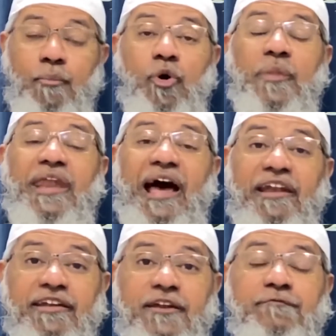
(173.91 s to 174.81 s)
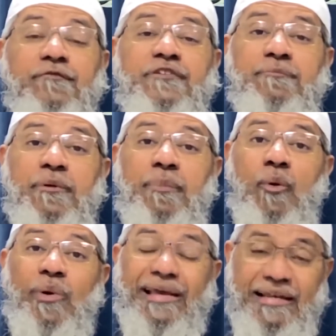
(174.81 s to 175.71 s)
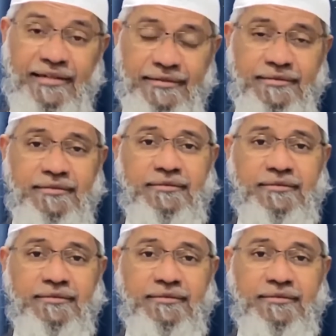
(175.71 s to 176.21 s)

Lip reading: more than 150 people were killed